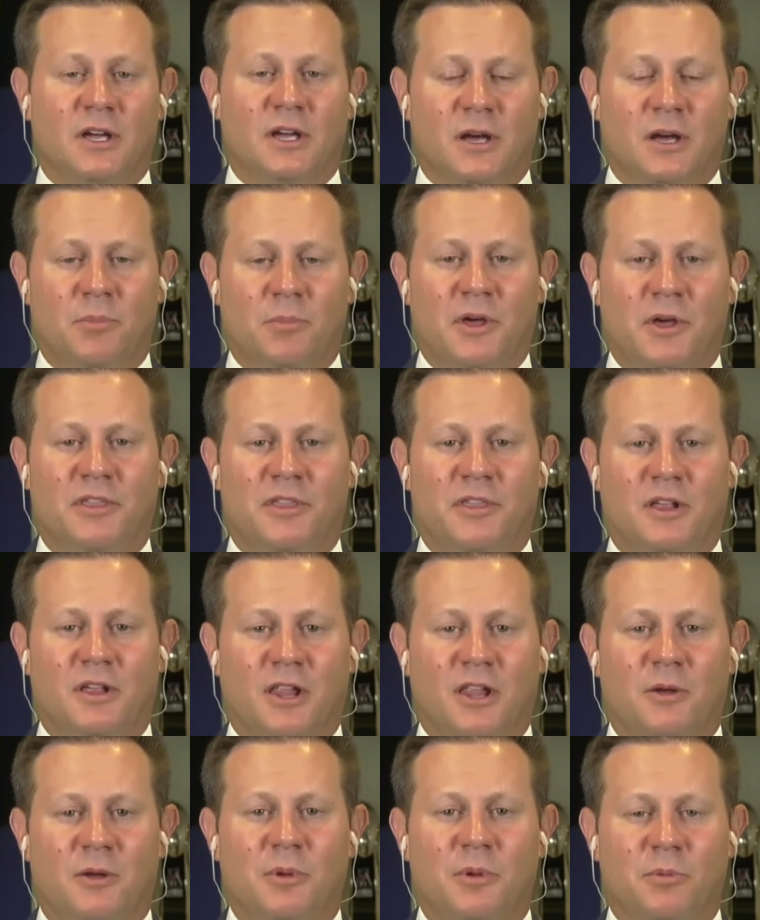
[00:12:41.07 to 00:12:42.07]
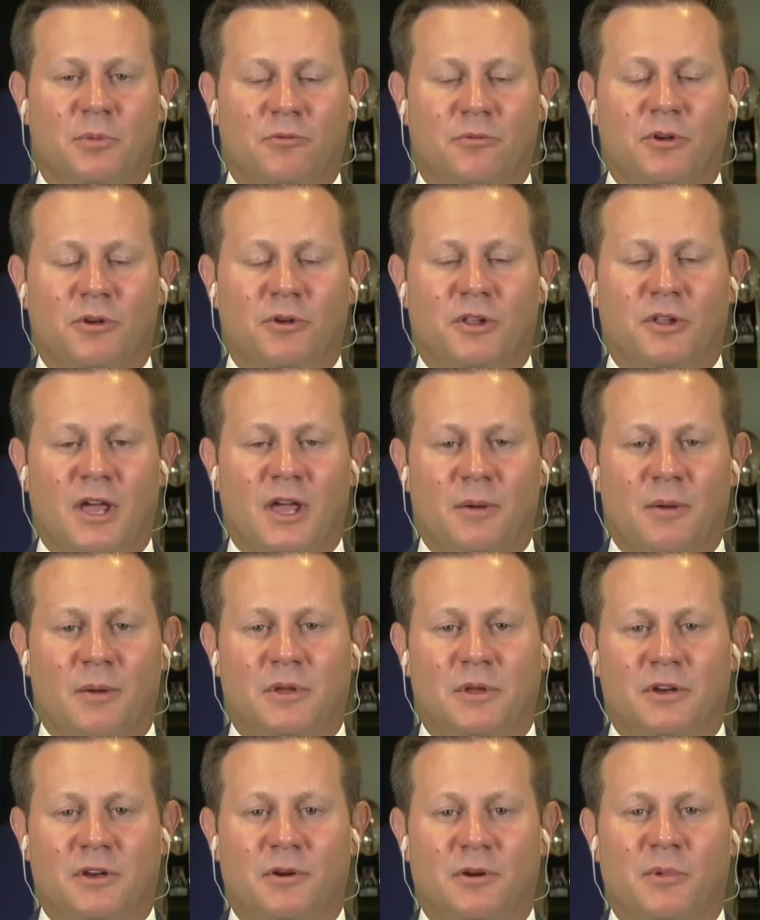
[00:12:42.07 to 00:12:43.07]
But I think a lot of people are really happy
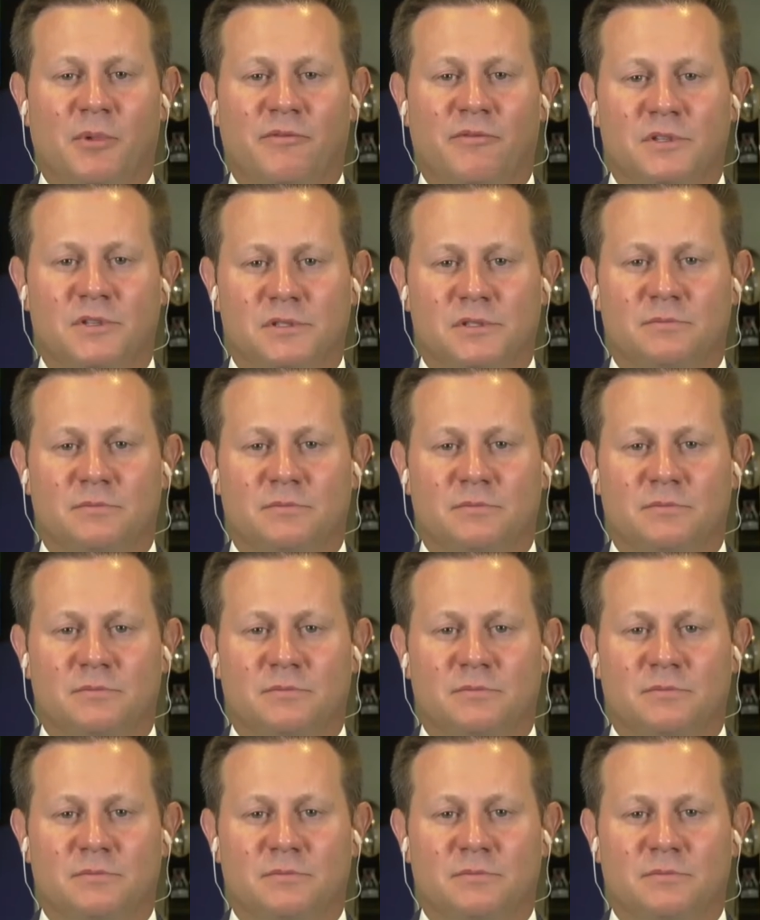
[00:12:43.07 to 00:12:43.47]
here at Memphis.